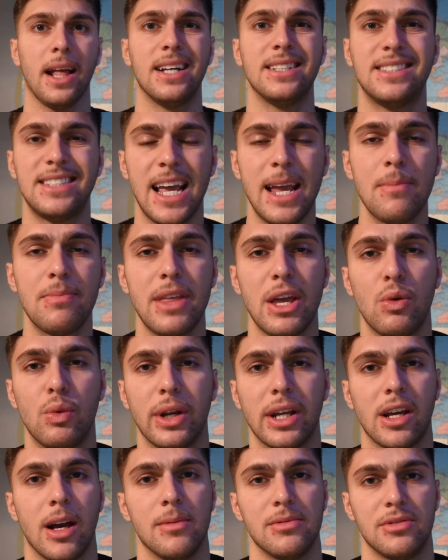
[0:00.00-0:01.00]
Same thing
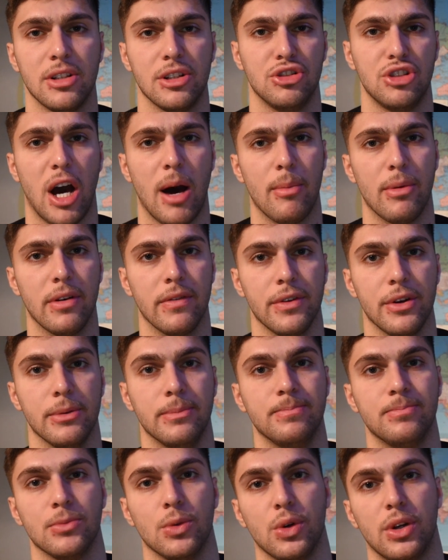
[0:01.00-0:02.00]
when it comes to a job interview,
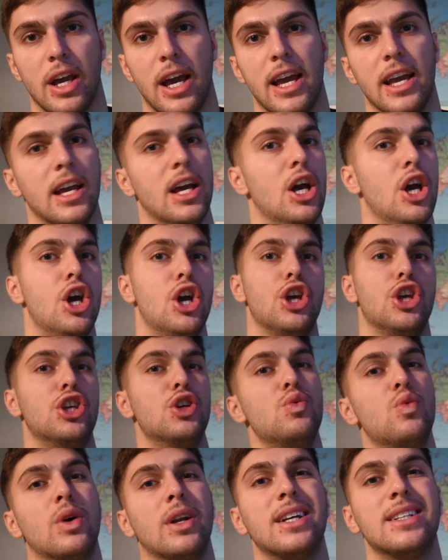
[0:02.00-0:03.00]
okay?
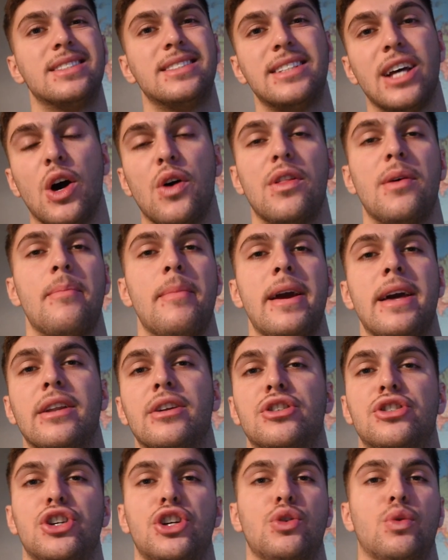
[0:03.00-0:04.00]
You wanna sell the
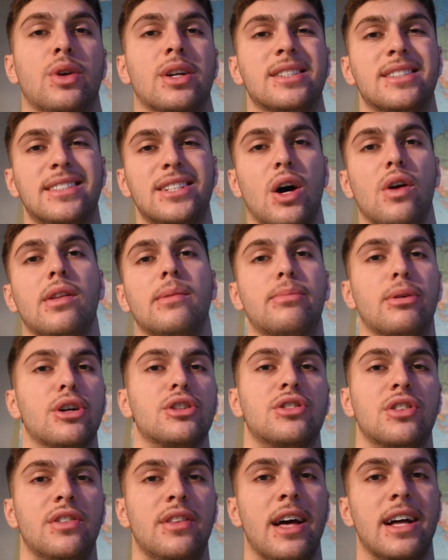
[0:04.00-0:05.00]
manager, you wanna sell the
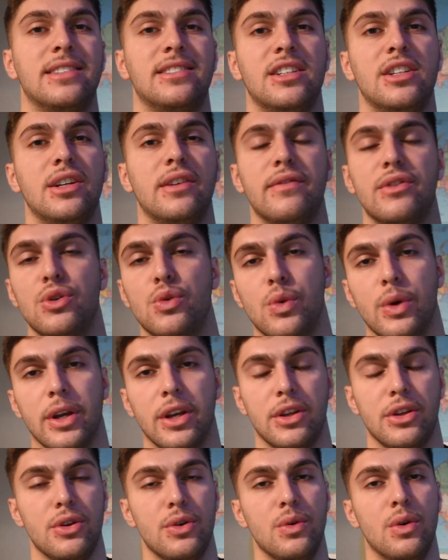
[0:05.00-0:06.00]
person that's
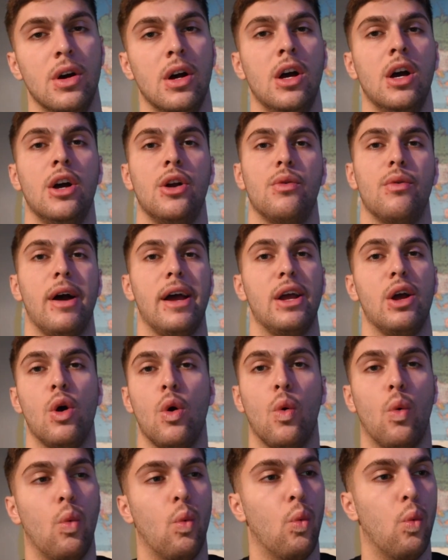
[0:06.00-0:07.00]
interviewing you, right?
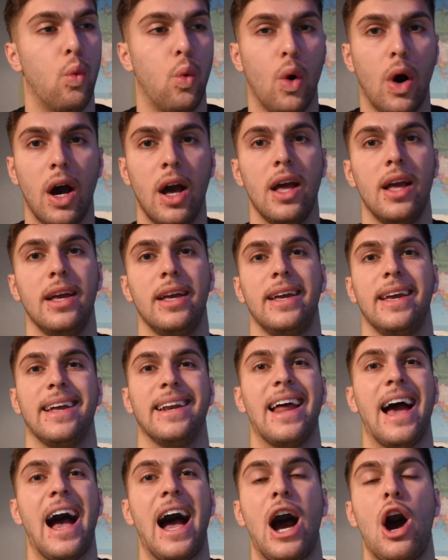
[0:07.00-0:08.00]
What
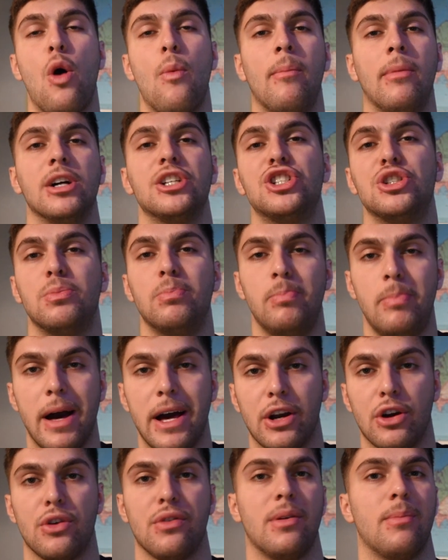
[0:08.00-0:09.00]
and how much
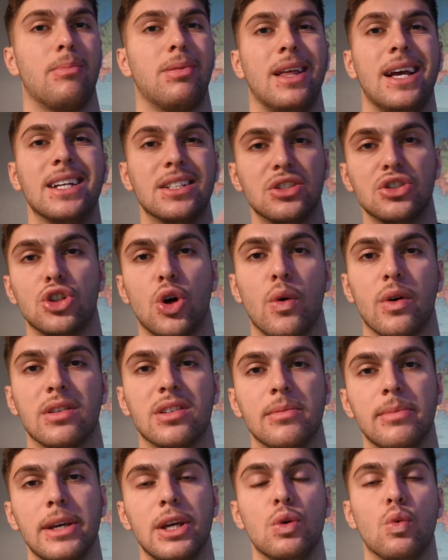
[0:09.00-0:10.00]
better the place is going
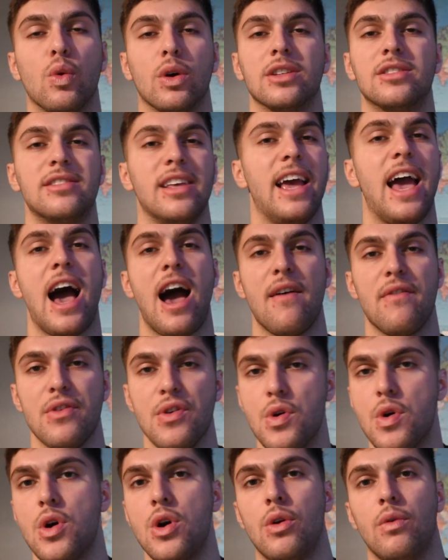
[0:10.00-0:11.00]
to be once they have you,
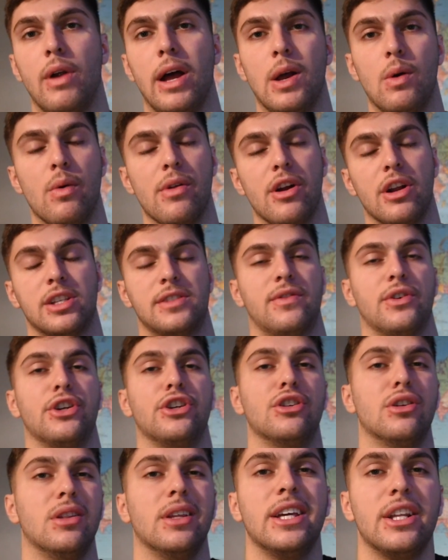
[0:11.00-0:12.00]
right? Whether it's for
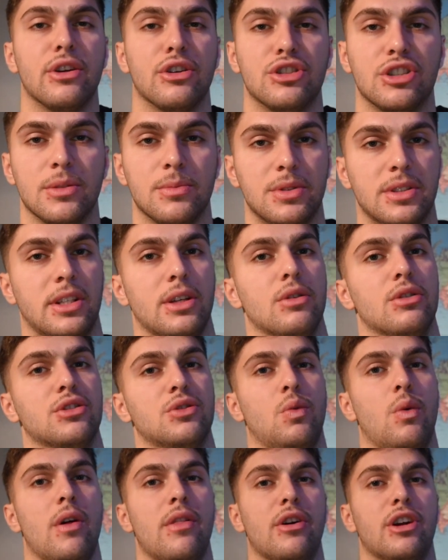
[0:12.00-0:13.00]
your leadership
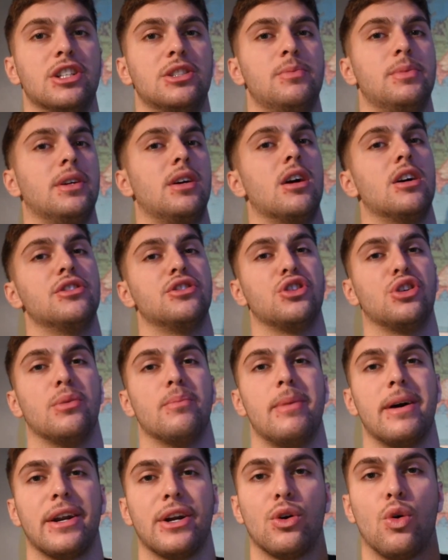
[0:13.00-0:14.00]
skills, whether it's because you're a
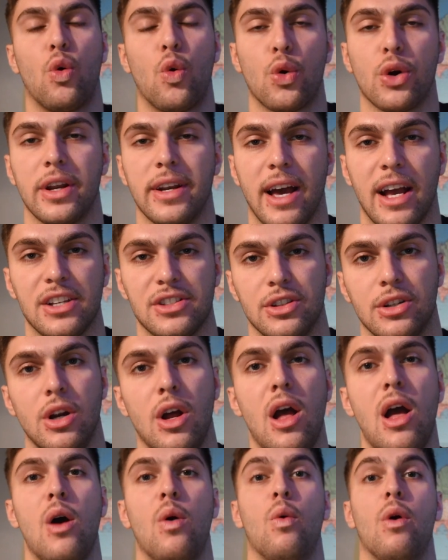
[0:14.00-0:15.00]
better organizer,
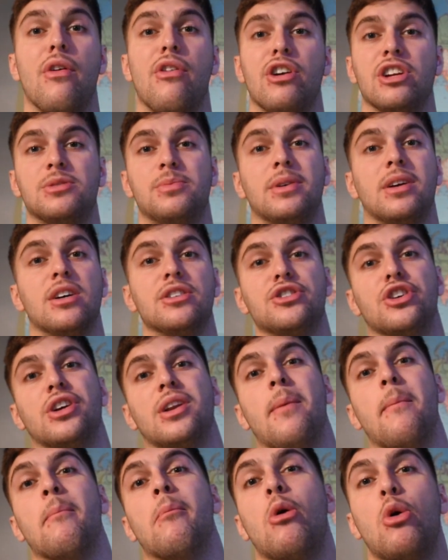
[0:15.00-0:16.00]
whether it's because you're
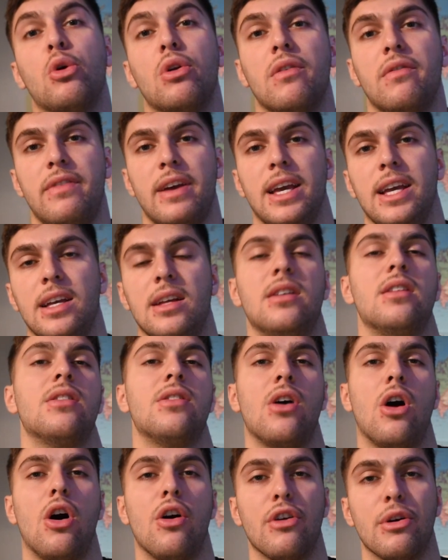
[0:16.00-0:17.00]
gonna motivate
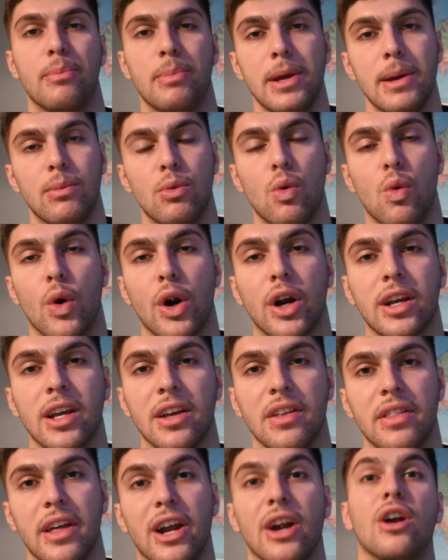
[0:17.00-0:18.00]
the other people
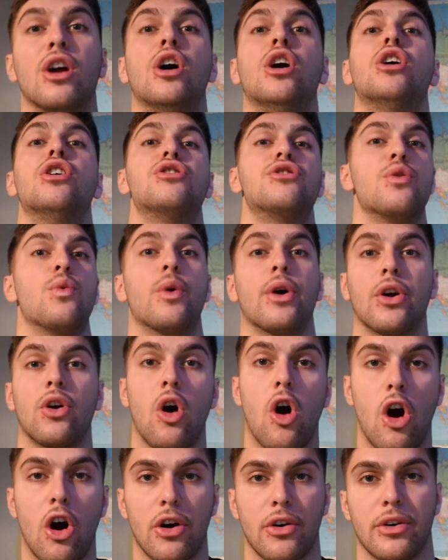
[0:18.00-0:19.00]
working there to work
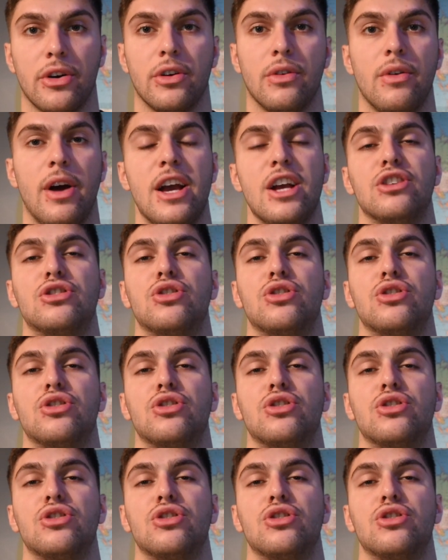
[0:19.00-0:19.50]
harder, right?